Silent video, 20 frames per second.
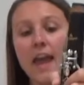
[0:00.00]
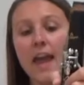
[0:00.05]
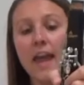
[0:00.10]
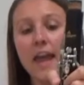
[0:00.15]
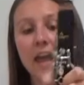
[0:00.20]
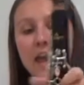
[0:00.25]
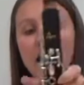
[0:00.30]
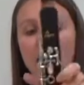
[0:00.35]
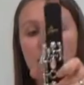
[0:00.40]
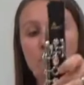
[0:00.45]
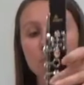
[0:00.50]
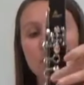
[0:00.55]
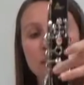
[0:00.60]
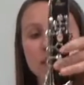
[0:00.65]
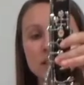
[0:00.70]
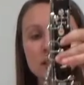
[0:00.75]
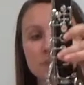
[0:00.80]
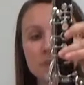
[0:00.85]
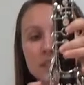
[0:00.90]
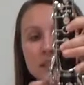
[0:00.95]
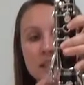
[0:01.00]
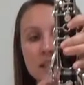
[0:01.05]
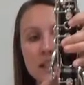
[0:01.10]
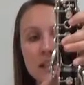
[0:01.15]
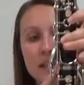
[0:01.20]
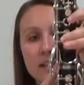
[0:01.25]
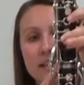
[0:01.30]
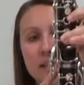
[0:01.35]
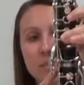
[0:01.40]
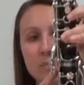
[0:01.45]
And once we see
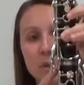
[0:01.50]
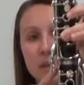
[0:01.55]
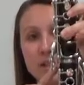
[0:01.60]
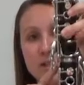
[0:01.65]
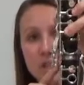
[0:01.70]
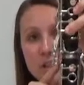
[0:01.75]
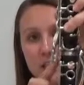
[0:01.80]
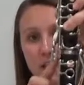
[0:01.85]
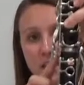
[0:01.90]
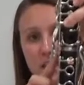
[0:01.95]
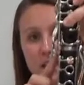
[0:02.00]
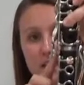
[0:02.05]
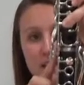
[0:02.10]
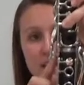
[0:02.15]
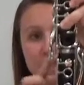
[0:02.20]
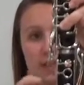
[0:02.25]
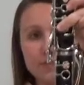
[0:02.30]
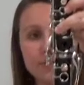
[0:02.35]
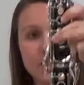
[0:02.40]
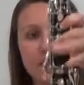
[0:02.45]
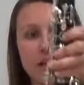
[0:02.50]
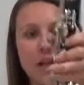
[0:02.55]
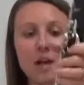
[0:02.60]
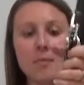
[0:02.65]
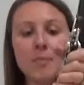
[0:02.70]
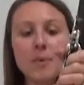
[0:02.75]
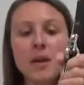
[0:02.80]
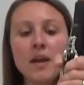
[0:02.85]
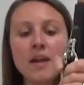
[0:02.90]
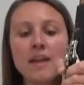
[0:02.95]
that the bridge key has lifted
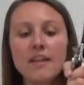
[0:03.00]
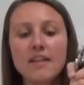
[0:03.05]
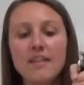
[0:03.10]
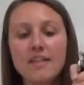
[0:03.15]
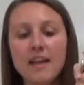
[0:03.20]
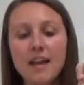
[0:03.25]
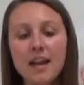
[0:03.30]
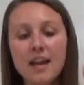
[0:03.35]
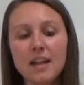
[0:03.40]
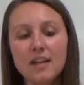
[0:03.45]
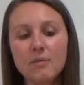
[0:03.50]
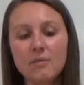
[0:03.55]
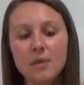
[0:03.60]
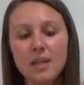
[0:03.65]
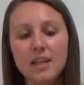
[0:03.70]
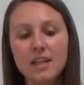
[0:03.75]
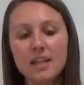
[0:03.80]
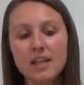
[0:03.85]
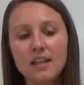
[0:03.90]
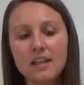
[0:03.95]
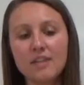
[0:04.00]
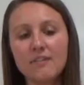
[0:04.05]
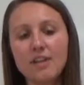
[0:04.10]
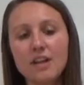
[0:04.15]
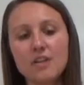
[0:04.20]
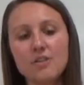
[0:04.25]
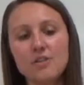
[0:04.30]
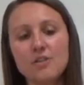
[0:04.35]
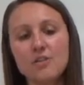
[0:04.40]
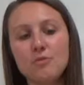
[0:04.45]
up, then we can give
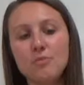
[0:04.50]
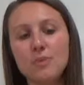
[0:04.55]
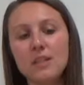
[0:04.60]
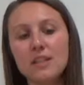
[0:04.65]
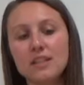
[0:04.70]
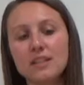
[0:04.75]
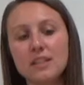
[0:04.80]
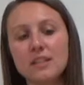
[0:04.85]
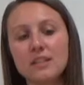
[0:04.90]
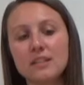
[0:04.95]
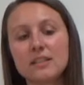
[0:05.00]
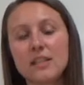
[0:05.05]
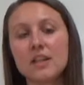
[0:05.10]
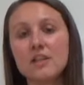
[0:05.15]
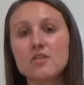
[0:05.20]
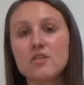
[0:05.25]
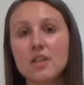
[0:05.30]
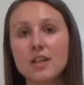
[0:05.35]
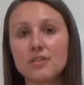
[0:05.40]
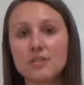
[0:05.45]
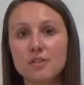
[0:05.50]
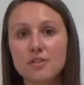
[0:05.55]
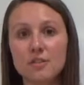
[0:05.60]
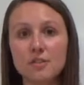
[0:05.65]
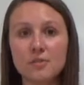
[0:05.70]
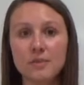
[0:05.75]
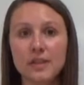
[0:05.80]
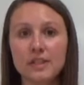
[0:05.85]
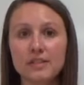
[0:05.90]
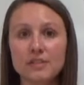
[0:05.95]
our two pieces a gentle
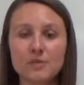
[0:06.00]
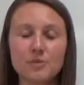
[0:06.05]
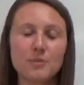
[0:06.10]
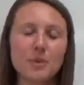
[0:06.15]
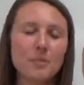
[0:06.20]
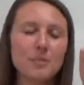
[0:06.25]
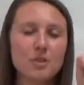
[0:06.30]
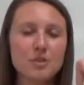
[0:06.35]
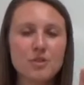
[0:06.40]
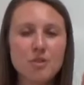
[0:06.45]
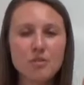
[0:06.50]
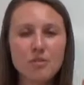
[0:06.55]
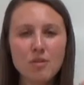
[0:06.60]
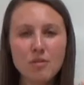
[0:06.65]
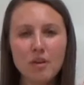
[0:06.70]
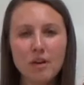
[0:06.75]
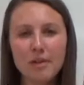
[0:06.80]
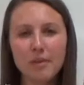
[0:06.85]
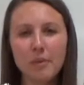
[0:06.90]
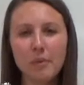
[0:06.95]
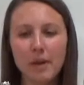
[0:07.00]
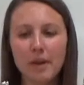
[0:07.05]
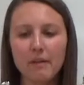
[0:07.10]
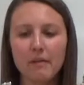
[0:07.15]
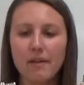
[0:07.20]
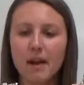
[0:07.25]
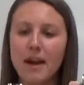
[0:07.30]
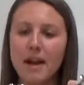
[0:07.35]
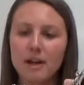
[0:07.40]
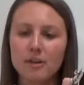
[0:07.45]
twist. Remember, don't go all the way
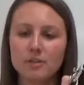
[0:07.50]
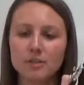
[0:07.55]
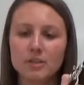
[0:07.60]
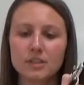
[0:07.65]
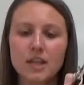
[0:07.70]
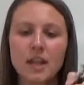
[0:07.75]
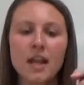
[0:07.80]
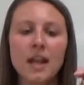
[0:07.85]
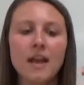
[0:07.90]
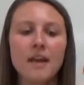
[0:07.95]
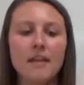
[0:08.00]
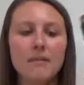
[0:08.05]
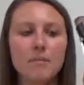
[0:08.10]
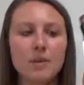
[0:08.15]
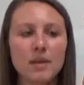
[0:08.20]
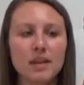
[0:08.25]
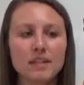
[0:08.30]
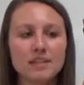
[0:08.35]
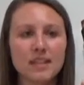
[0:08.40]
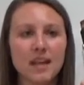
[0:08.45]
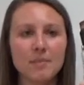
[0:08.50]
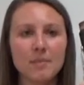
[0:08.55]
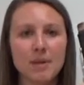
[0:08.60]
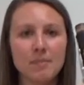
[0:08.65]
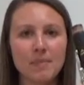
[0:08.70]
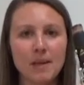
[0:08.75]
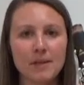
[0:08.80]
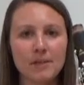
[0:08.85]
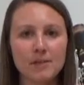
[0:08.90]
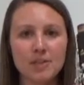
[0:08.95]
around because that
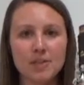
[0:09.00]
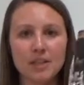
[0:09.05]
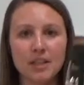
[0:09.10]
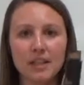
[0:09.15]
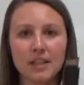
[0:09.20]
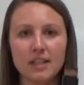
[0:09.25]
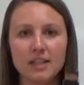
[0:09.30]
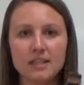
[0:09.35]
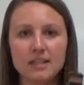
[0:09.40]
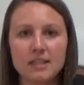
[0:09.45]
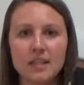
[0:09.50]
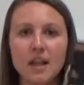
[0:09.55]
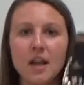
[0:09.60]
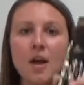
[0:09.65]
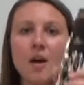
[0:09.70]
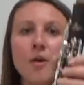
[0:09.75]
might bend your keys.